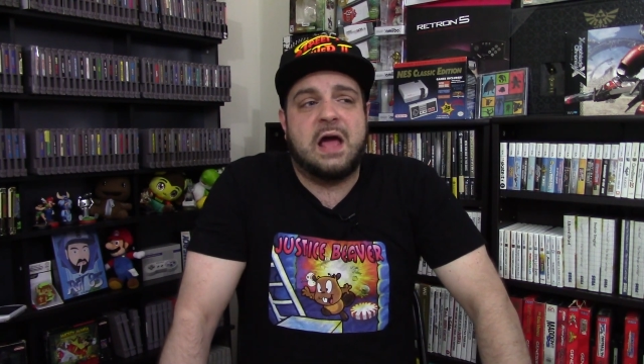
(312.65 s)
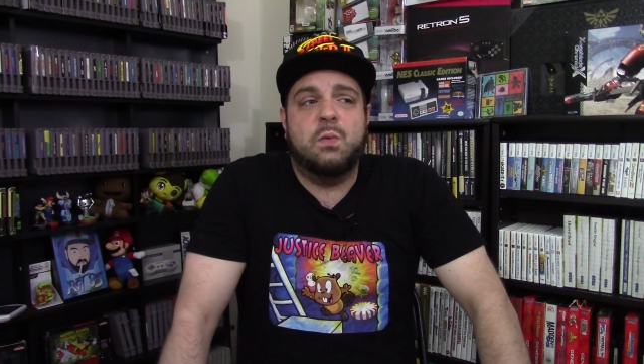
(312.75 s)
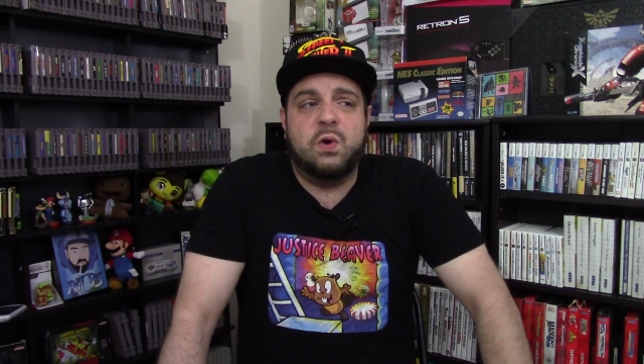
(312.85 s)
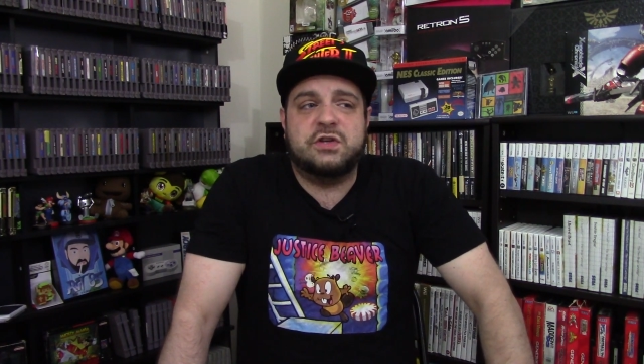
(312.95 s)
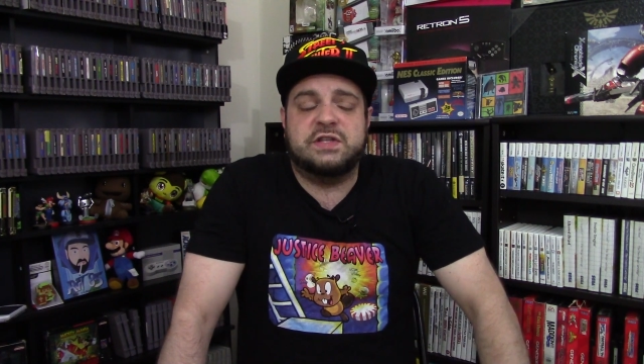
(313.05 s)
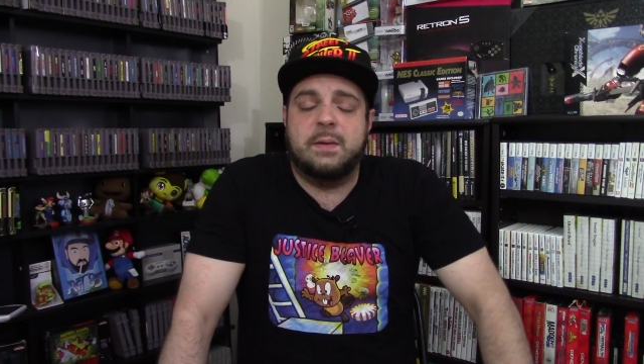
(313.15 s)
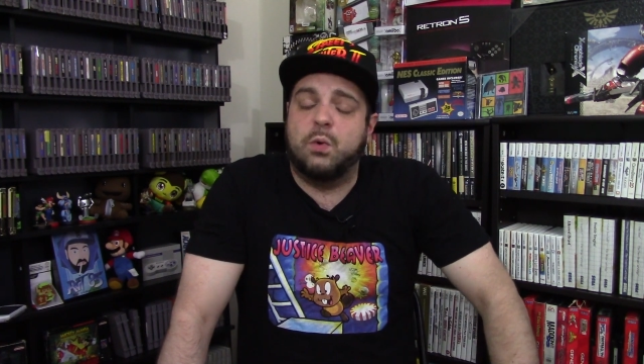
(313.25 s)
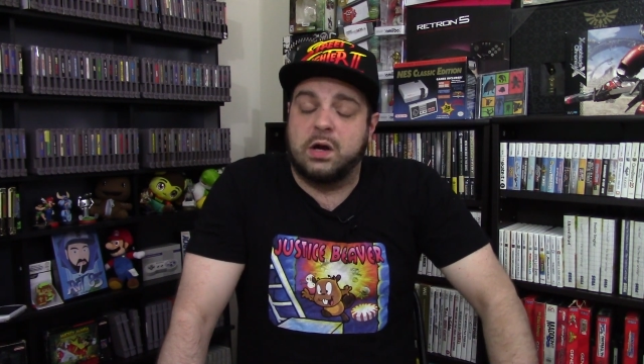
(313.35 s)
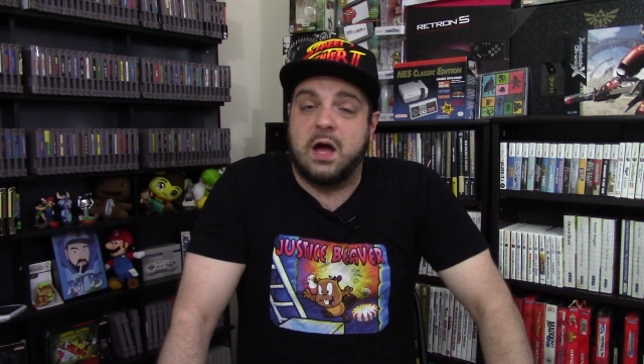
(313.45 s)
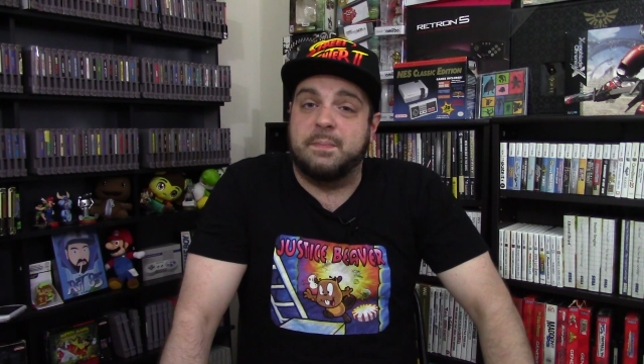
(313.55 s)
I wish that
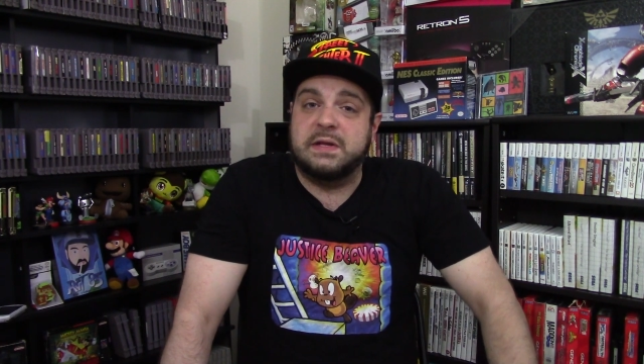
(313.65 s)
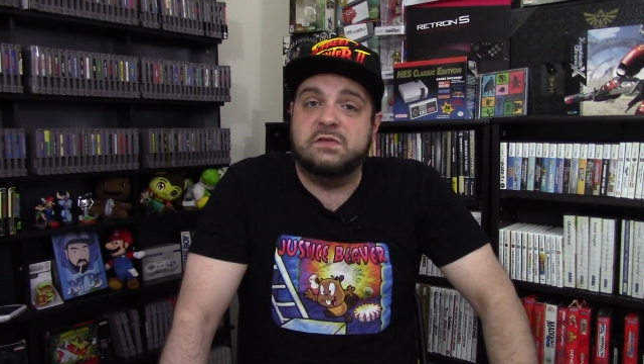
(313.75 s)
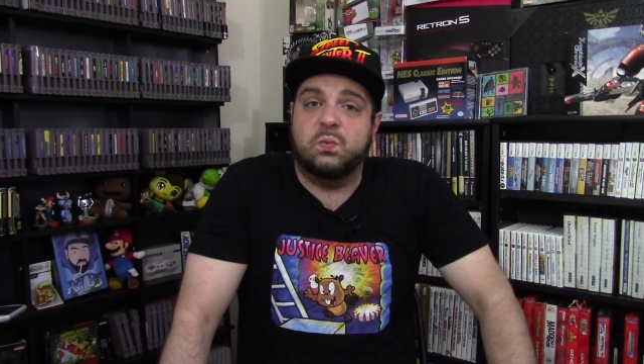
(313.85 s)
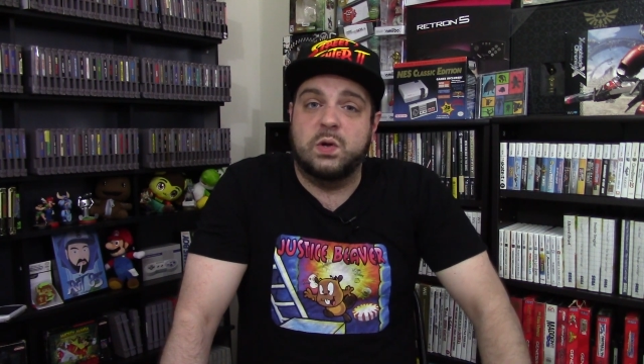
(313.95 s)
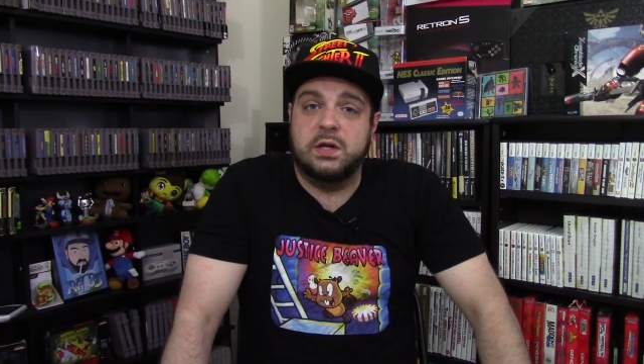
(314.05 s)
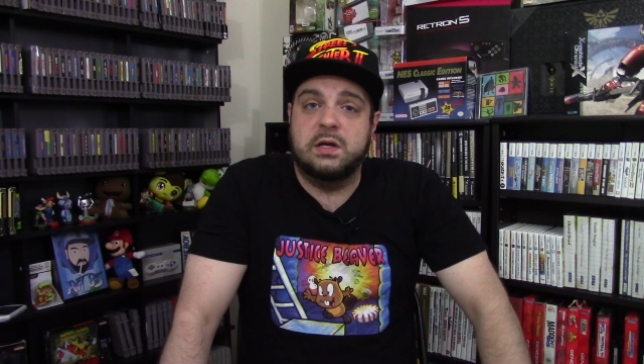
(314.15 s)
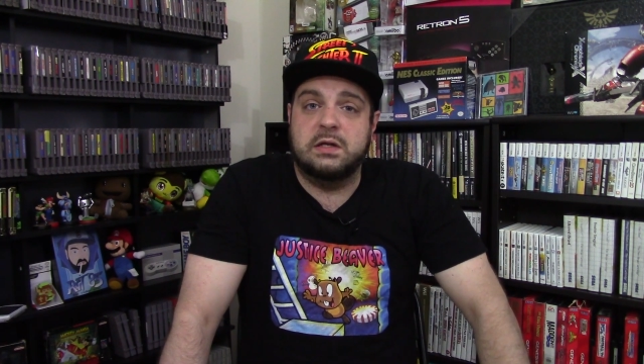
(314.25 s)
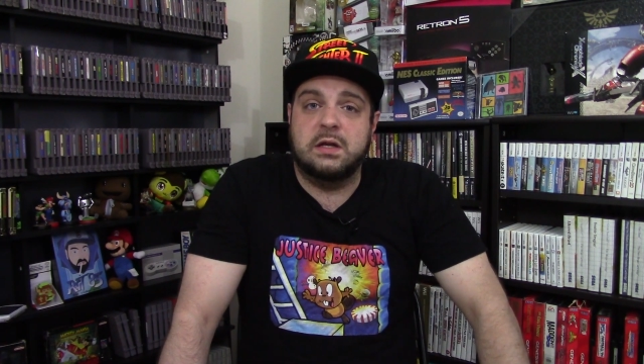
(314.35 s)
more companies would,